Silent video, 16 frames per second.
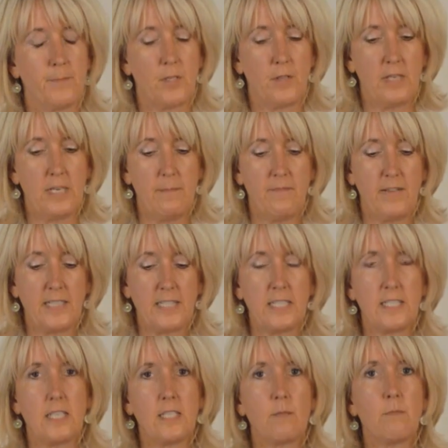So the lymphatic
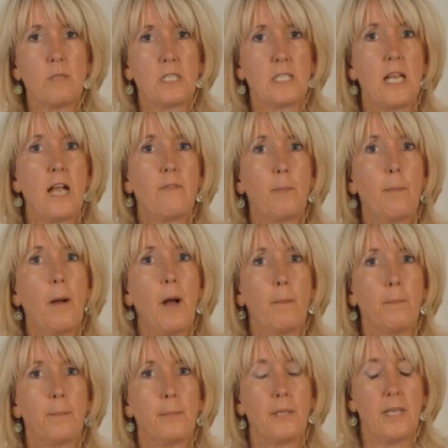system doesn't have a
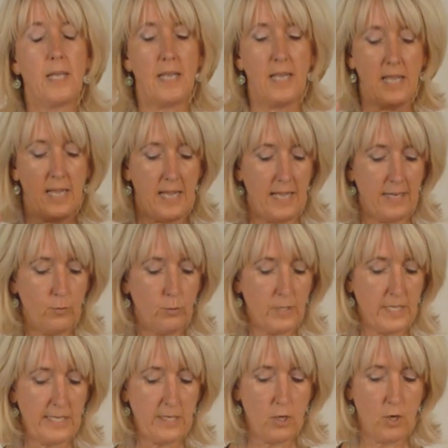pump, and all
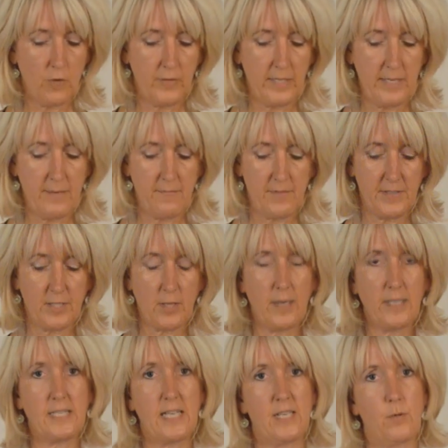day long the lymph is
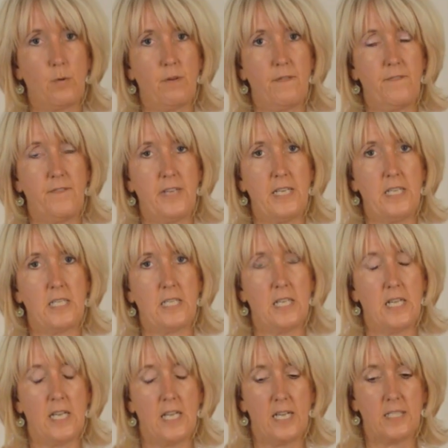going down to our feet.
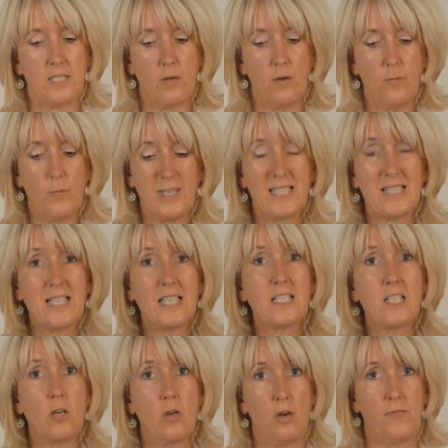So if we sit
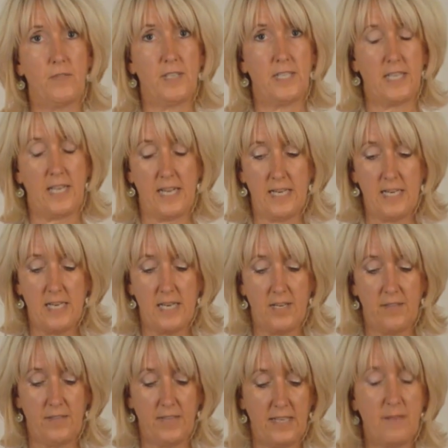a lot of the day,
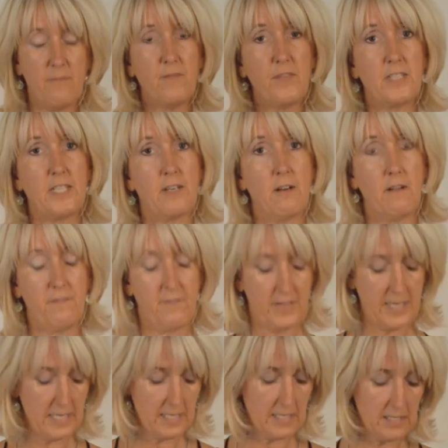the lymph is in our
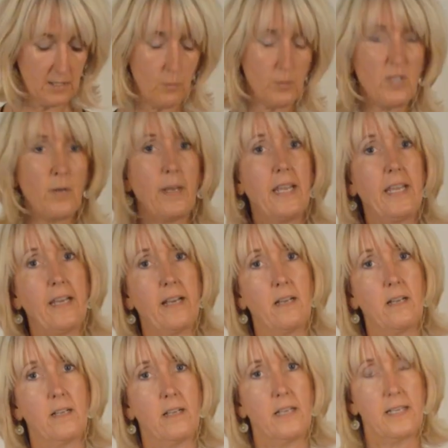feet and it's also here.